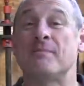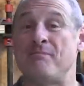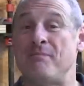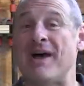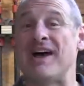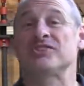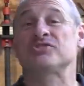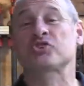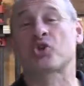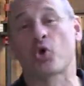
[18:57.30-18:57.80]
the
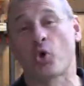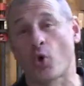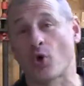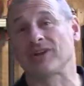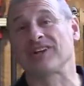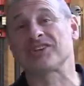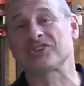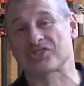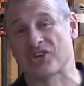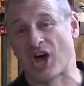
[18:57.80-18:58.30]
best
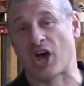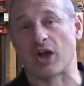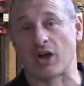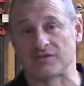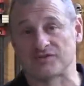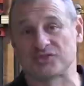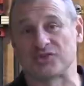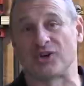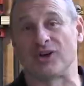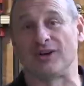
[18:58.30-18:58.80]
cordless
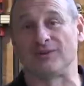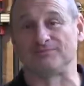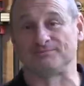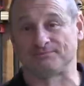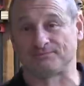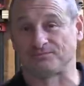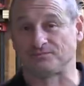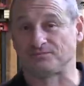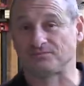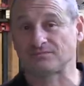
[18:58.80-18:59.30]
cutoff saw?
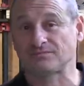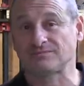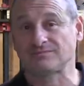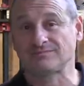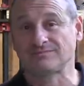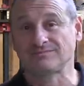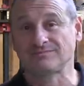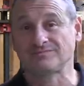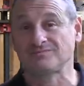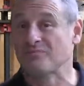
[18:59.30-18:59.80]

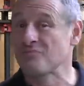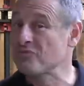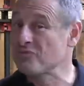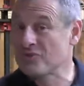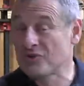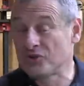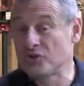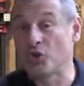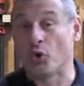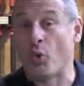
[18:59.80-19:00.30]

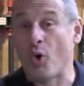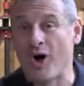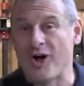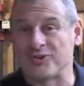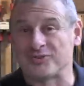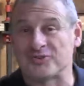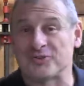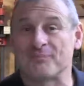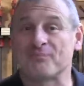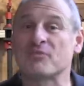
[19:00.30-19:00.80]

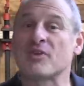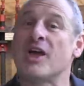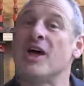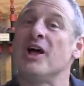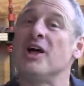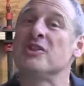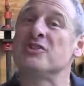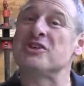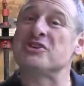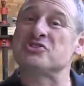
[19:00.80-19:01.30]
DeWalt.
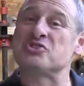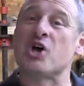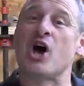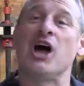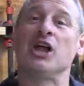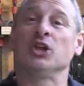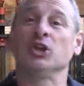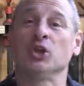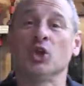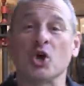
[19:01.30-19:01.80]
The
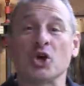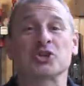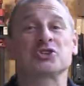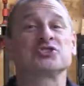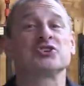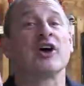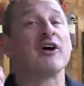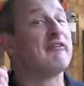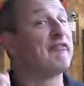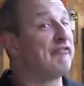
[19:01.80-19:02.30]
saw
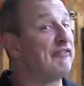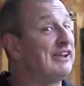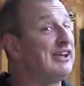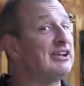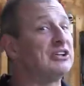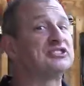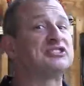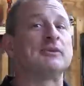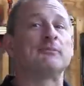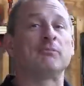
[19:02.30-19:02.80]
looks,
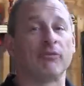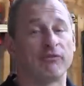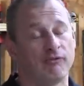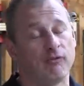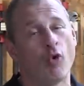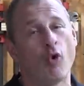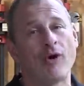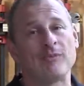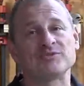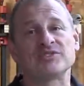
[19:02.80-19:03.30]
feels, and
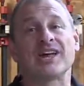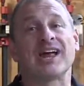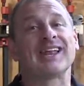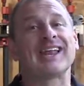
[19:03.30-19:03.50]
performs